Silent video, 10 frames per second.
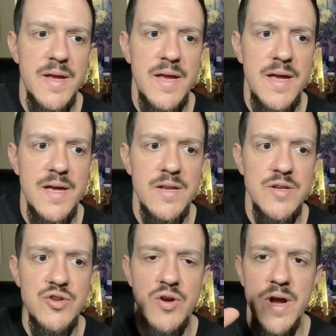and
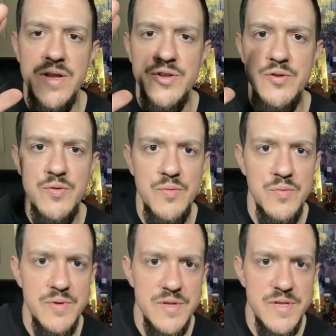trying to
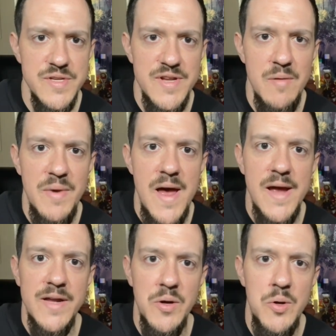step
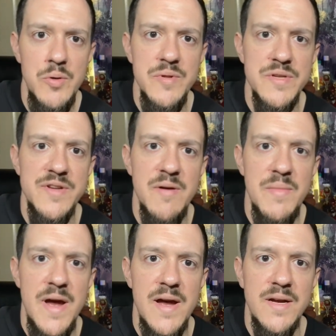back and hold the step
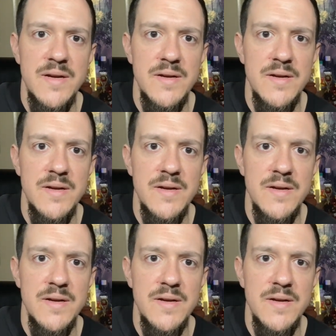back